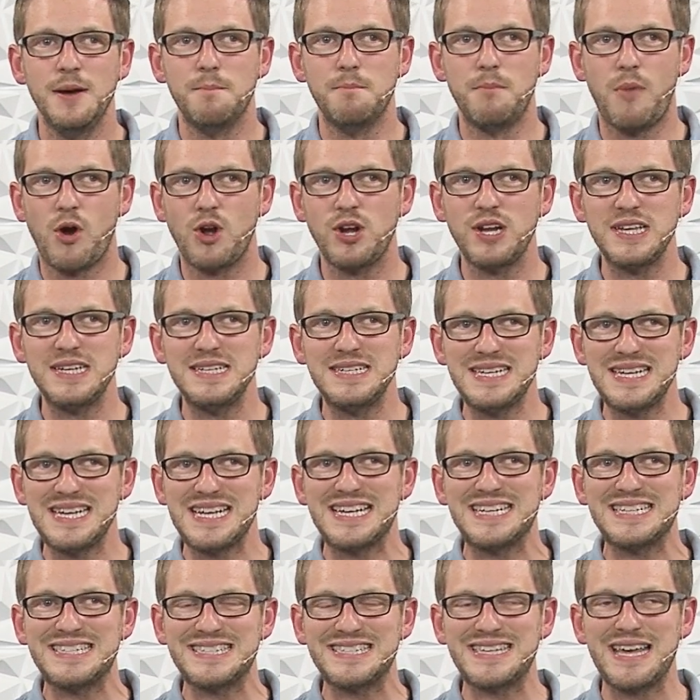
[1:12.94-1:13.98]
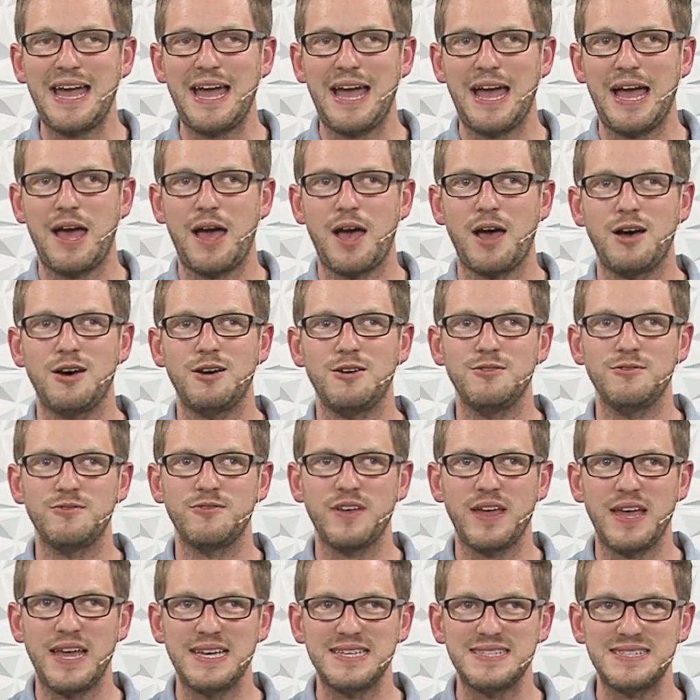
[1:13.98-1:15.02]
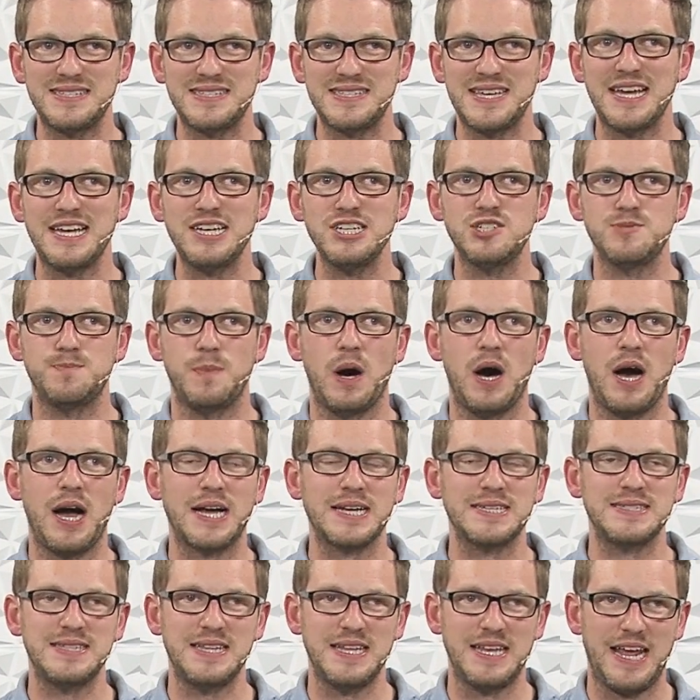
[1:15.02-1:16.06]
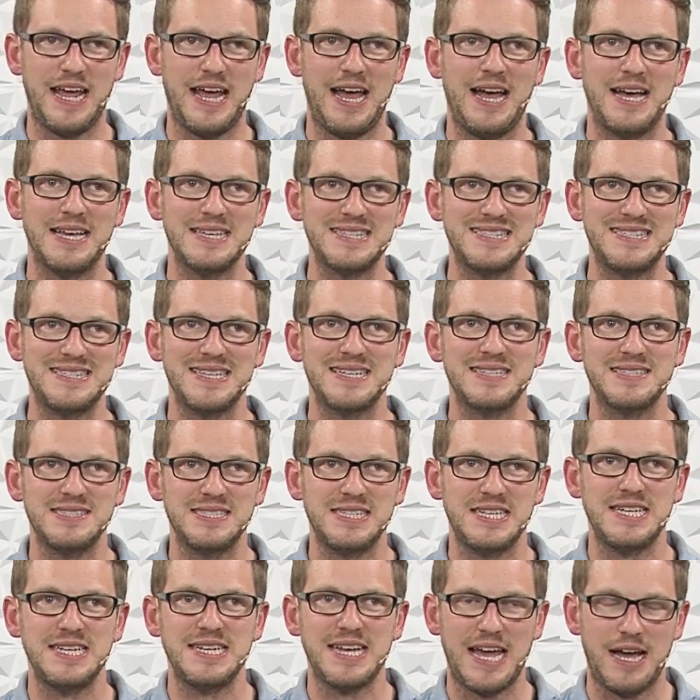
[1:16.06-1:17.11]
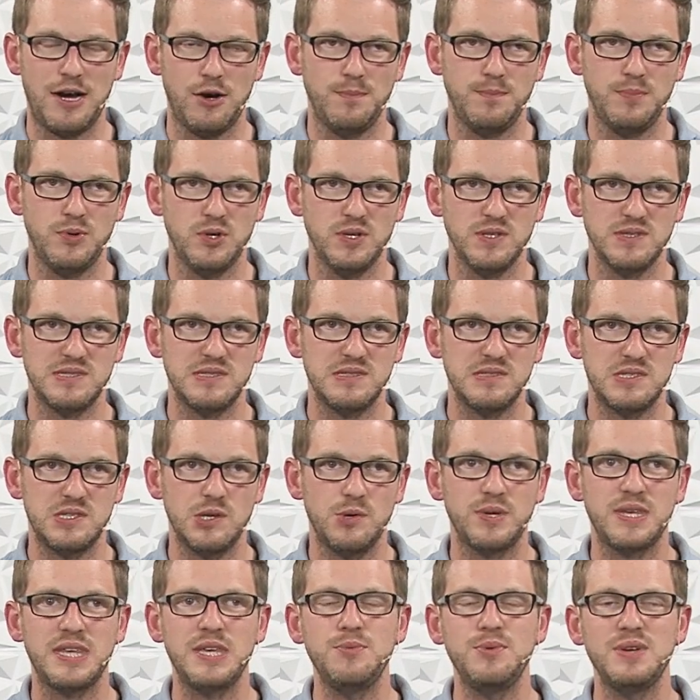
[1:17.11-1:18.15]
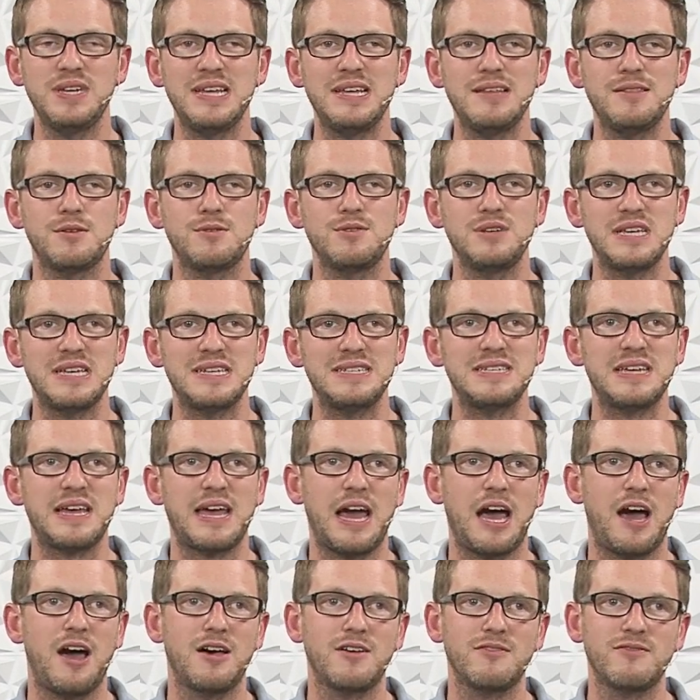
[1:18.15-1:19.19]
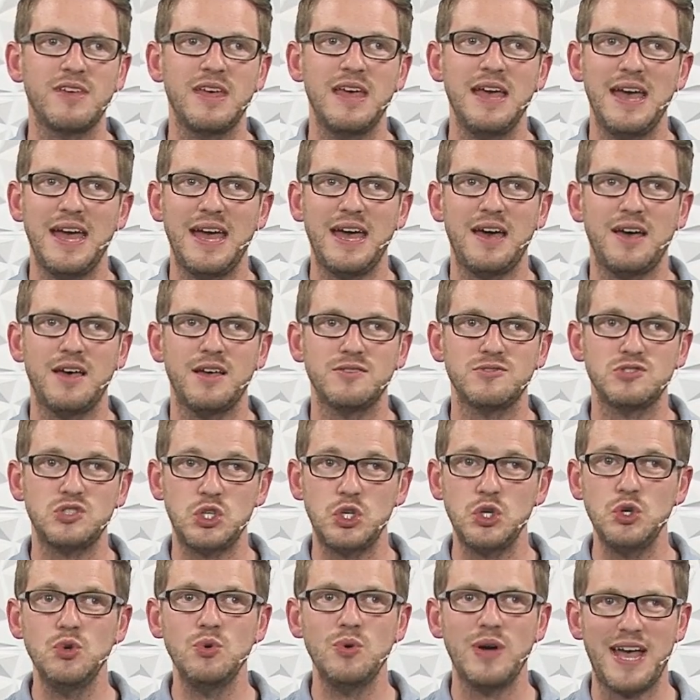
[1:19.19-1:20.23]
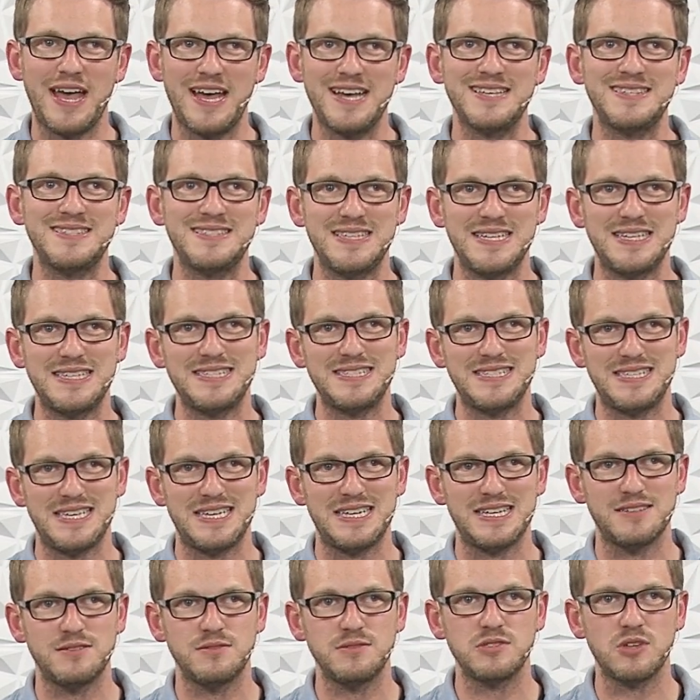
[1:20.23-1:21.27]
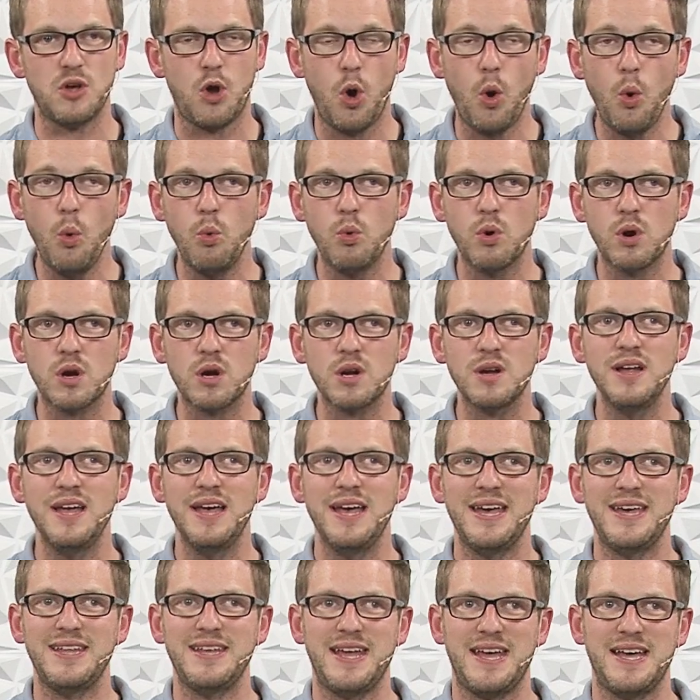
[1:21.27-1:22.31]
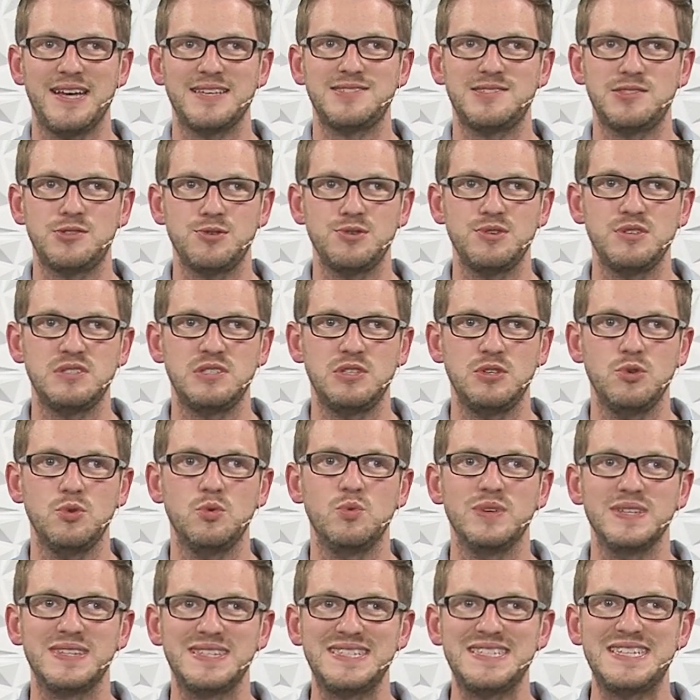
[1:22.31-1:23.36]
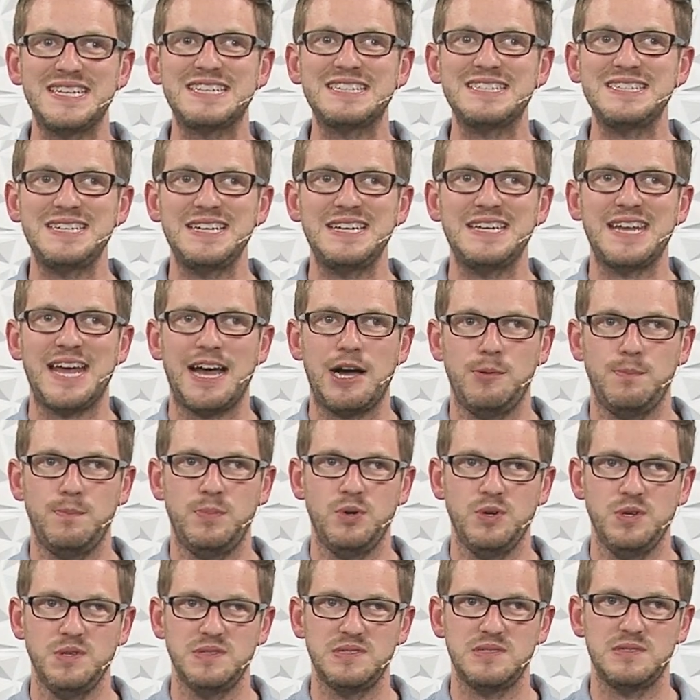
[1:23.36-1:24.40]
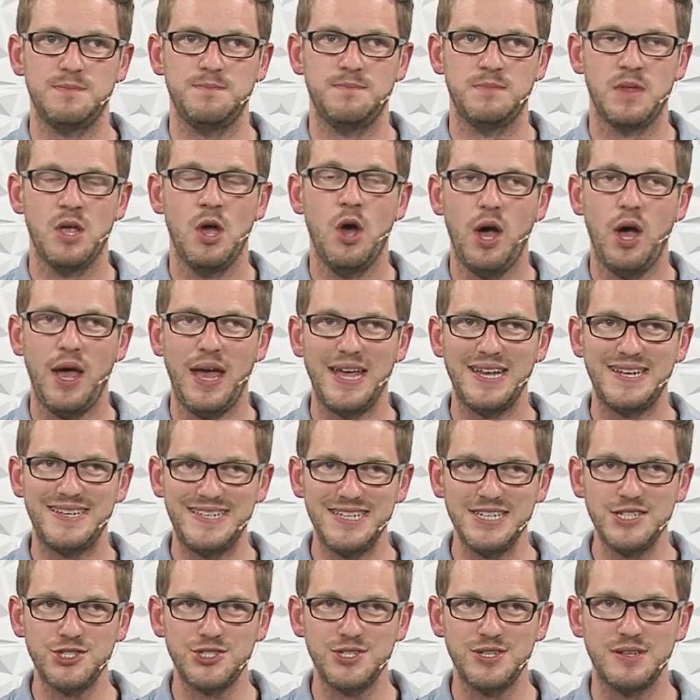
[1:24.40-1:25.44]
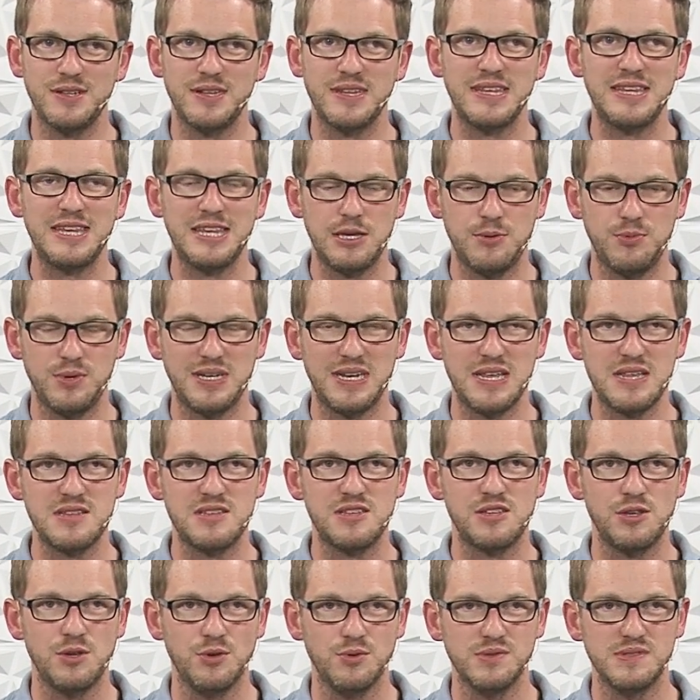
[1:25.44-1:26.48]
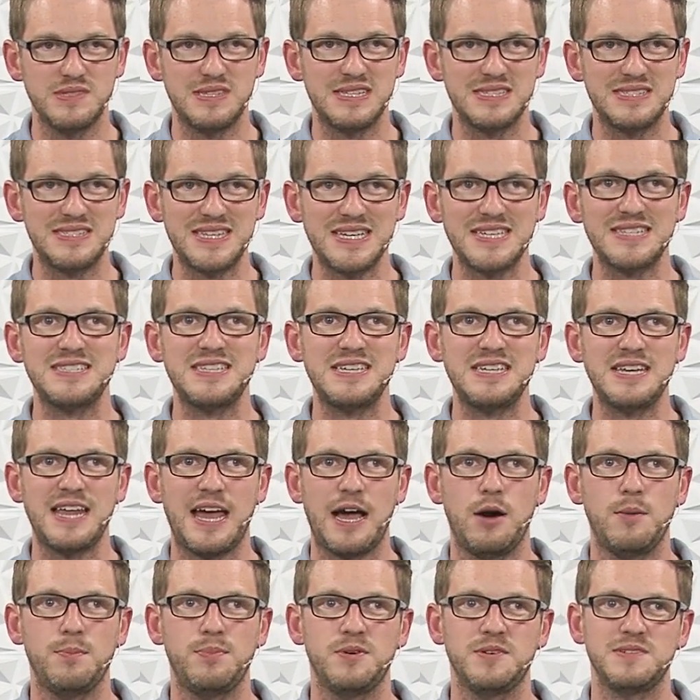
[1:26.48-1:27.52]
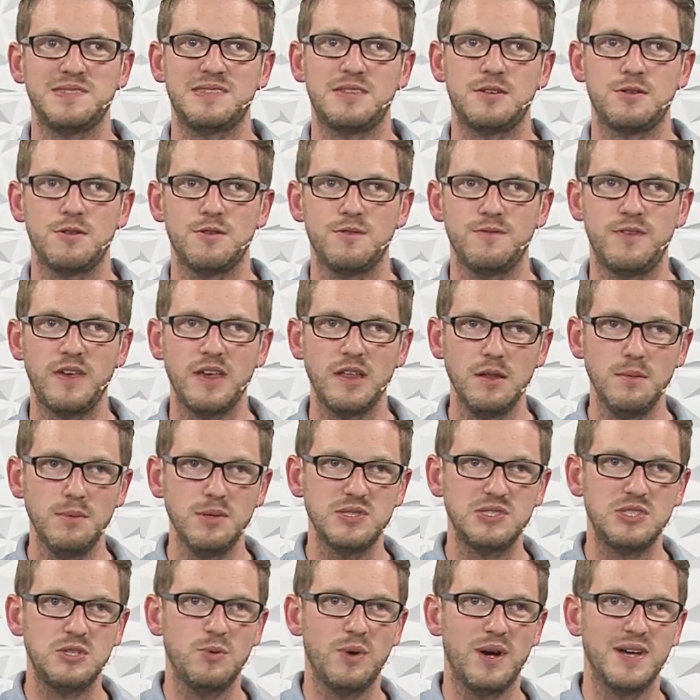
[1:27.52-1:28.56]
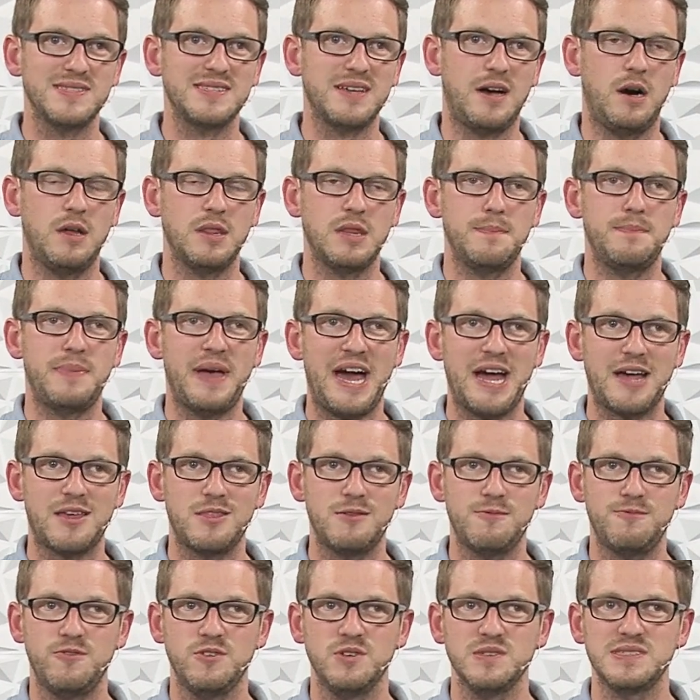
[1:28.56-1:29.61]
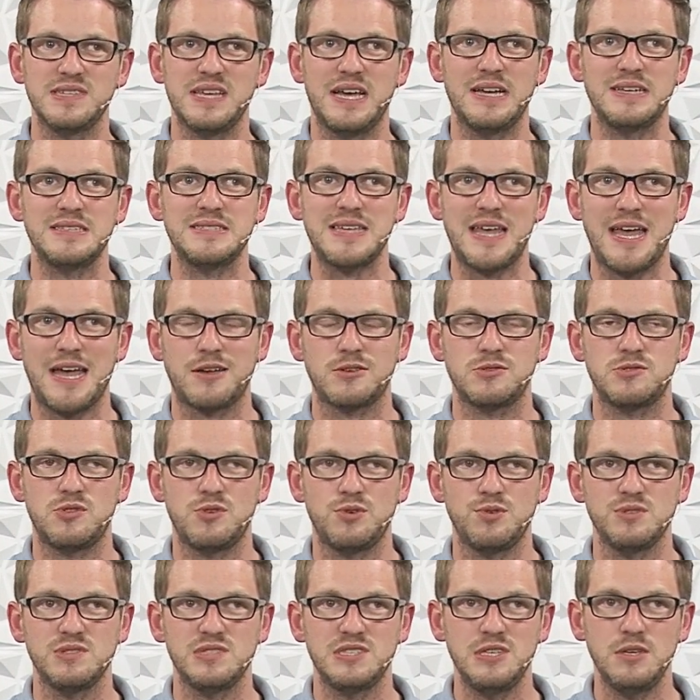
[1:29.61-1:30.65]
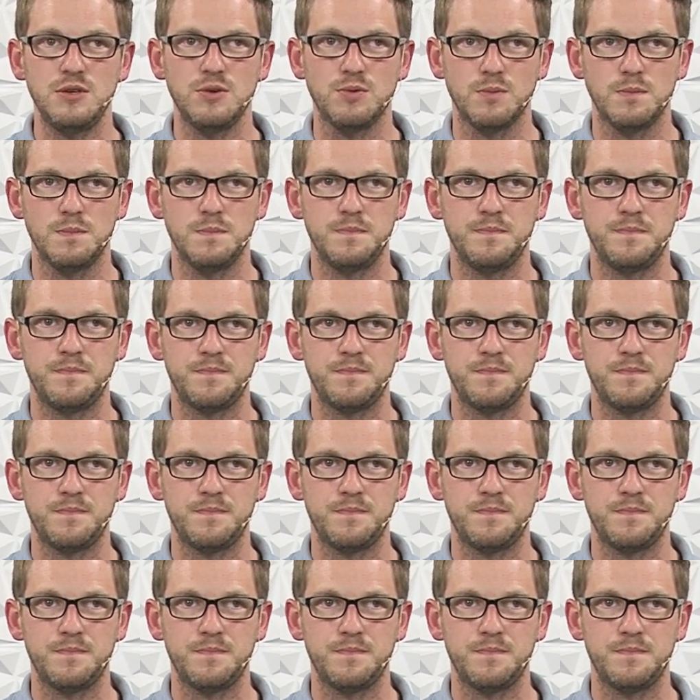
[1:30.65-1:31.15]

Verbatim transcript: Marty needs to have a stage box that has 16 outputs. So he would either need to have uh, two S16s or an S32 with 16 outputs. Additionally, he would need to use the 16 outputs that are available to us on the back of the full-size X32.